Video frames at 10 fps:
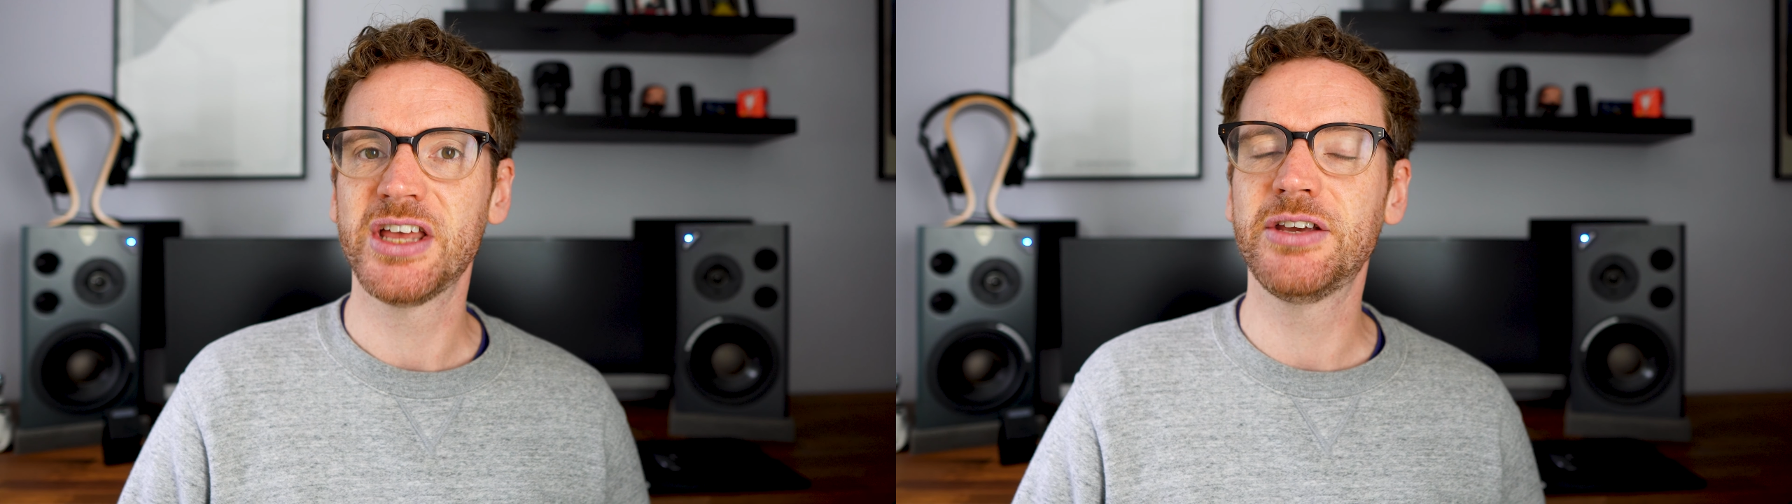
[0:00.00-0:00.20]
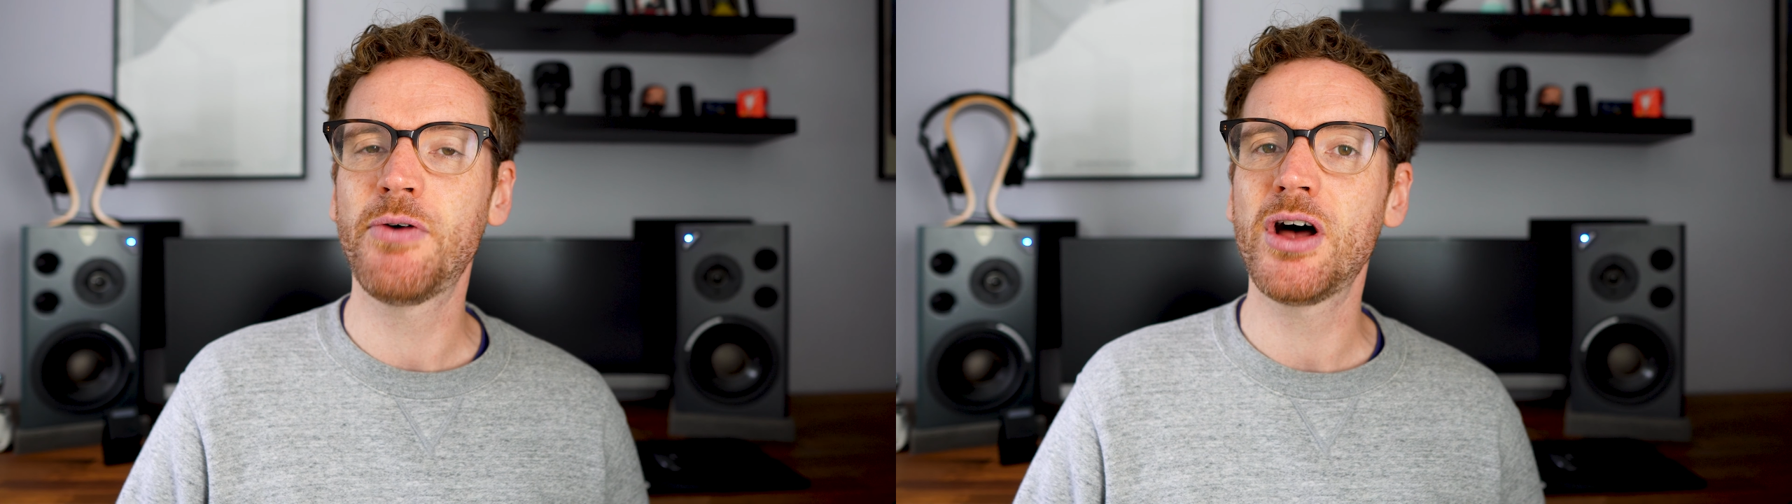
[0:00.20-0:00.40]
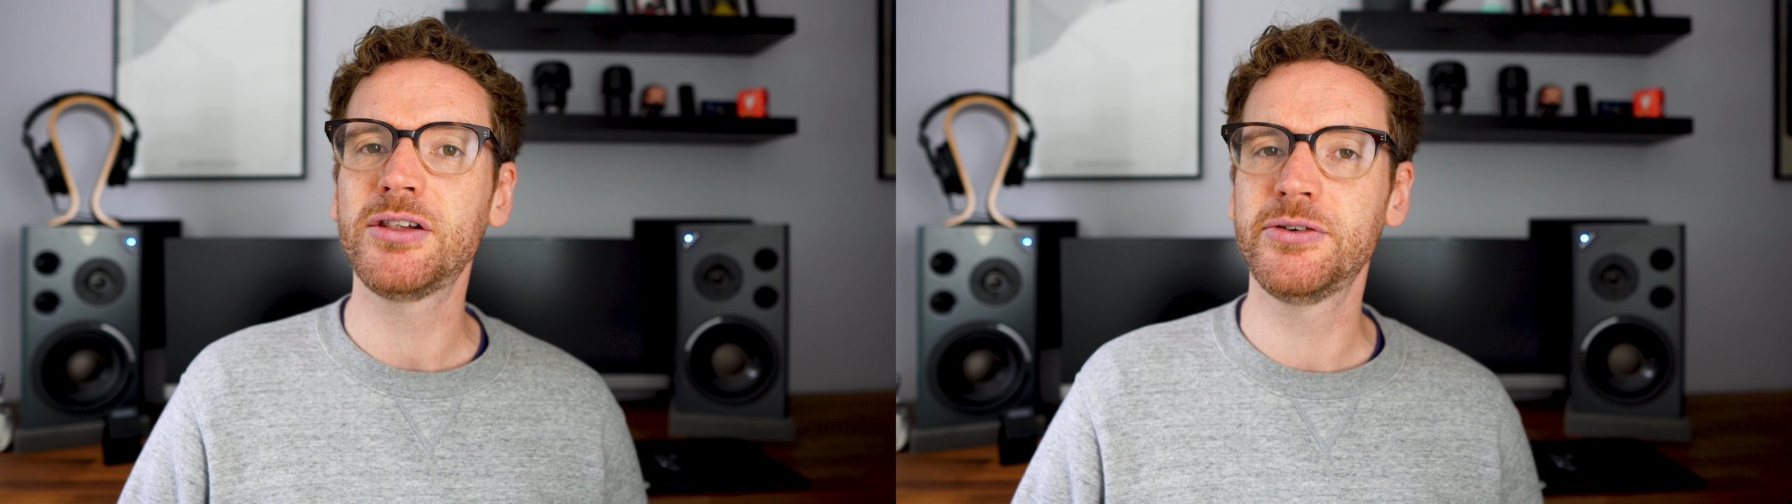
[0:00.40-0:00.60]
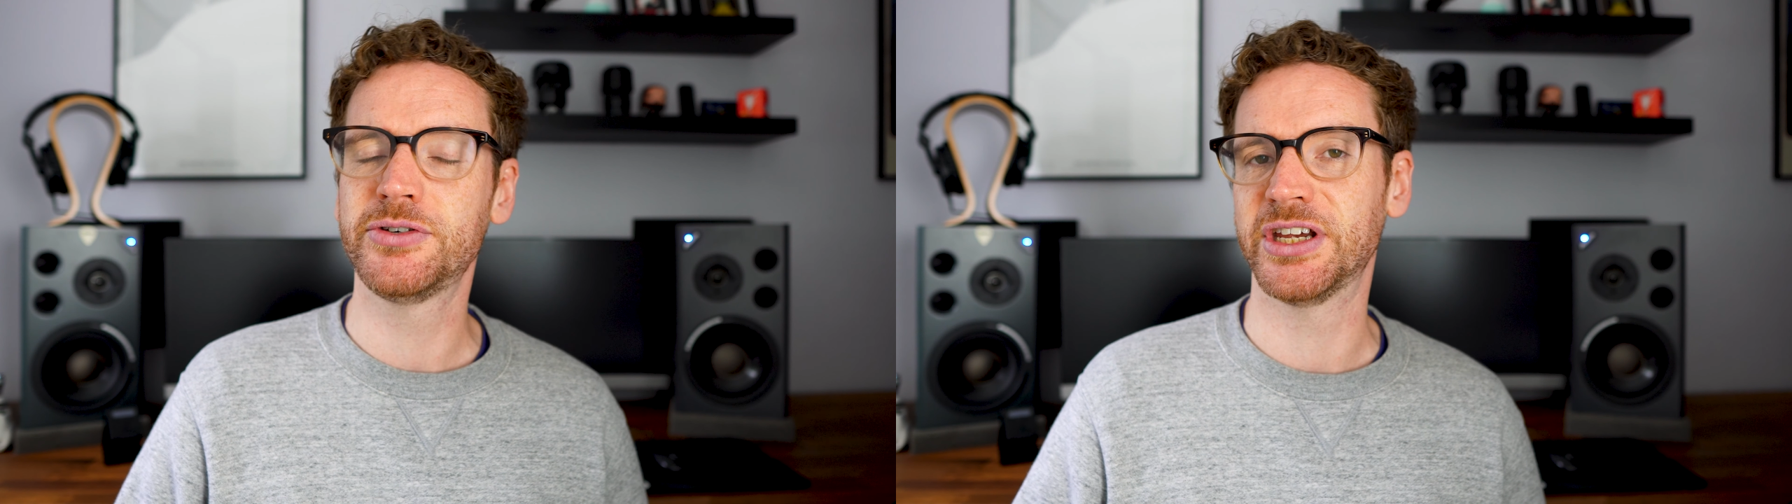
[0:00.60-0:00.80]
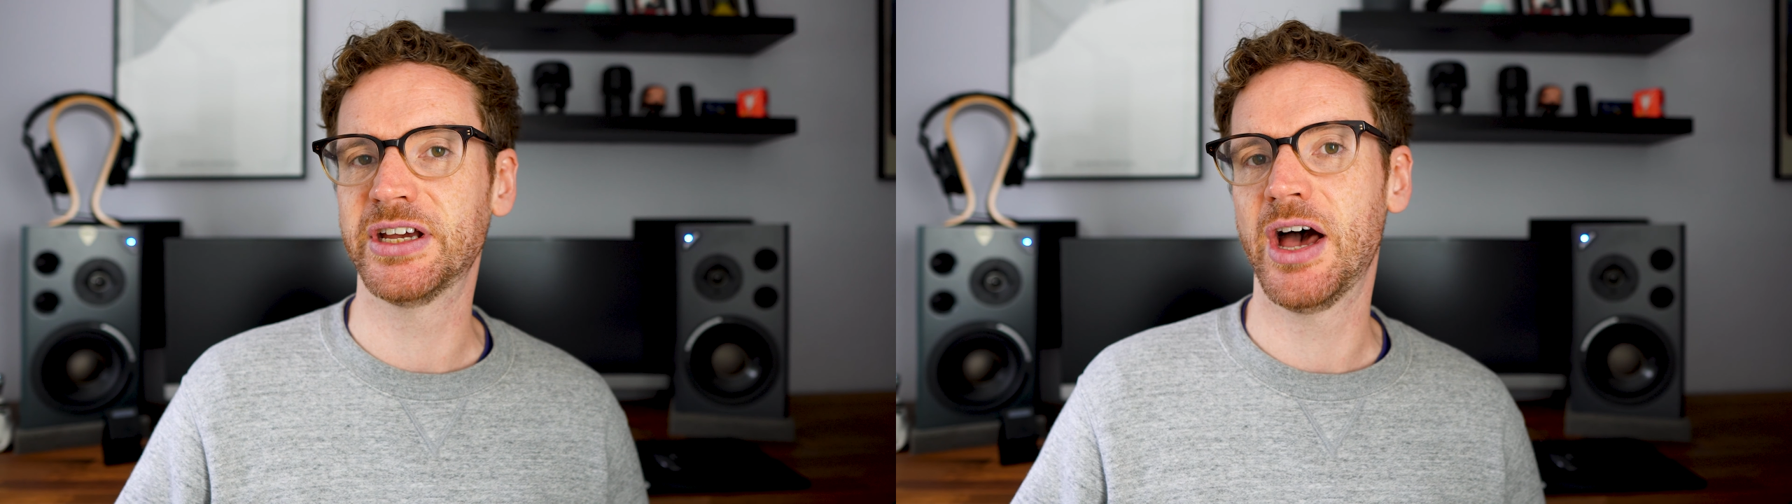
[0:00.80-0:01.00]
you are
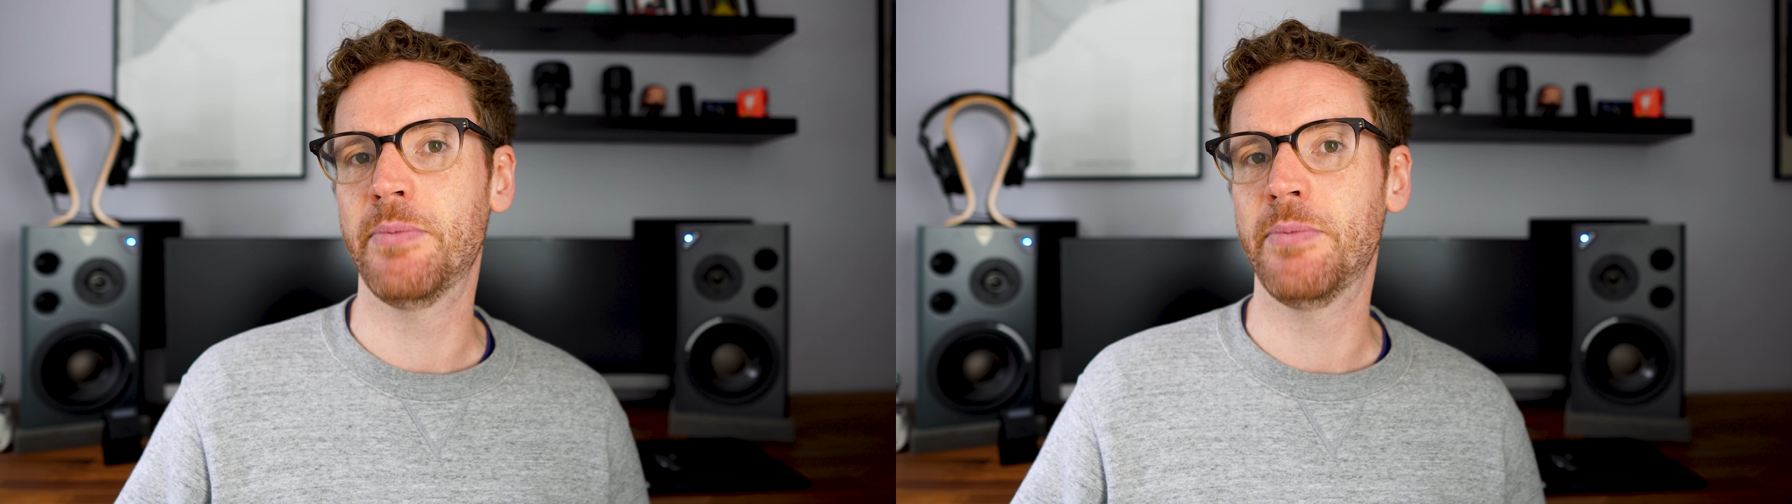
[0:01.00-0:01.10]
losing a